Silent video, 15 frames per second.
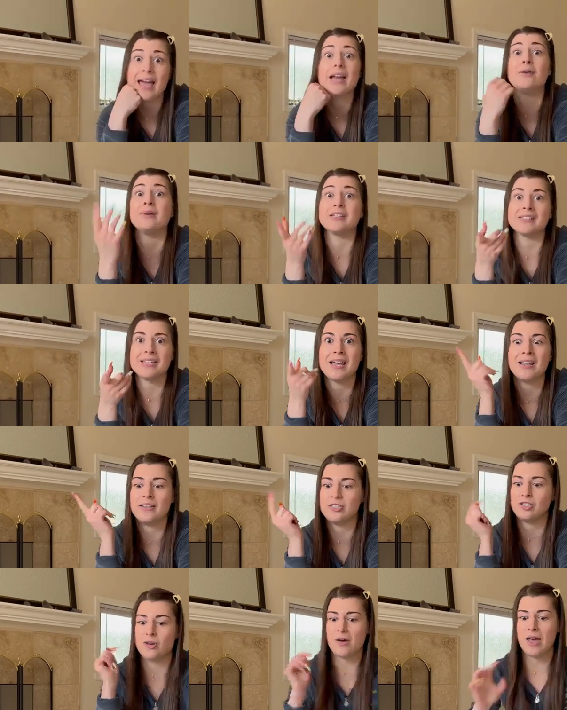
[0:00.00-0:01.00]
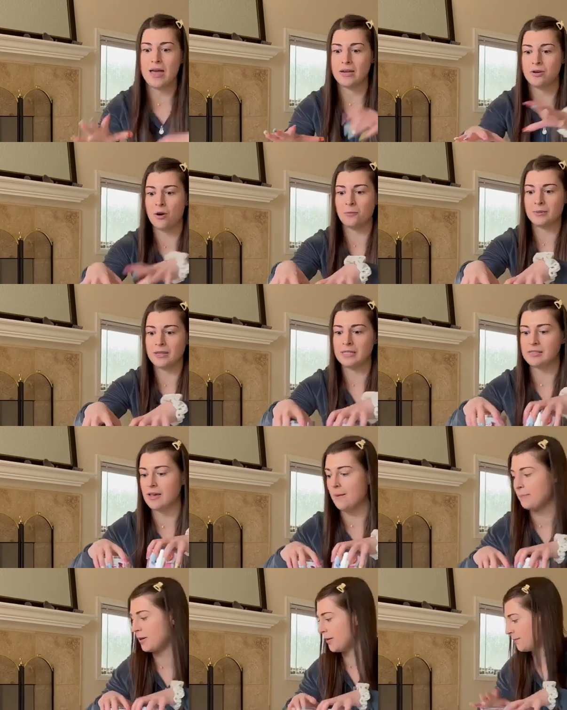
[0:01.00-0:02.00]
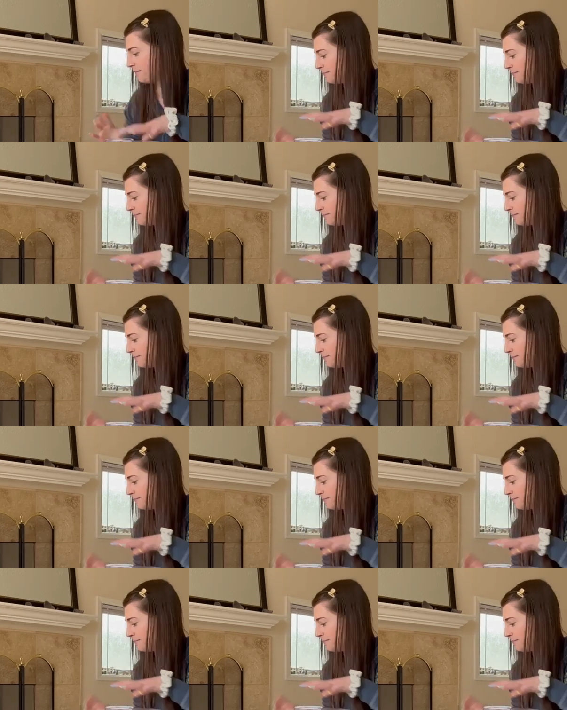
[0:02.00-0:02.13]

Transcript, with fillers: anyways, let's go ahead and open these up.